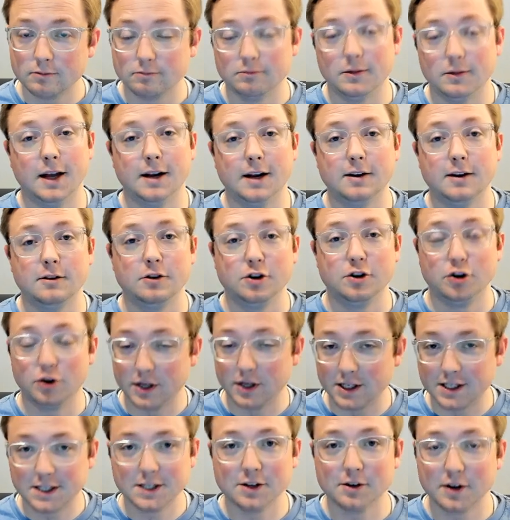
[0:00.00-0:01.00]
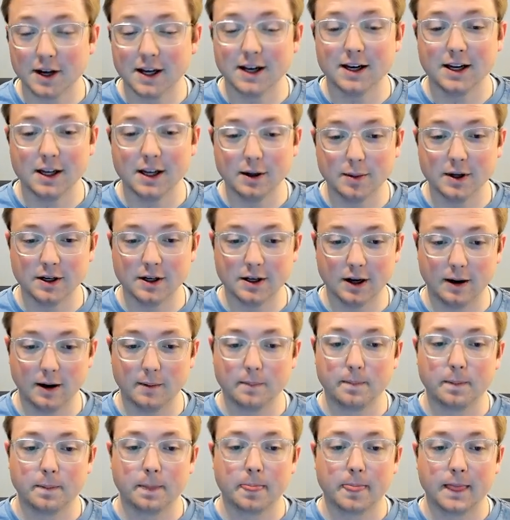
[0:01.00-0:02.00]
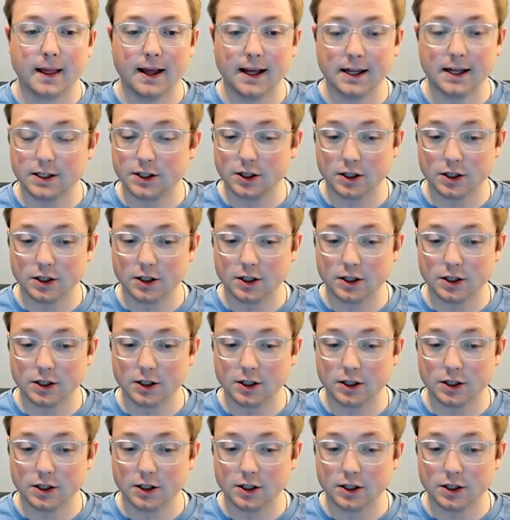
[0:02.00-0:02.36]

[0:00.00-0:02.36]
then you can still get EBITDA. It's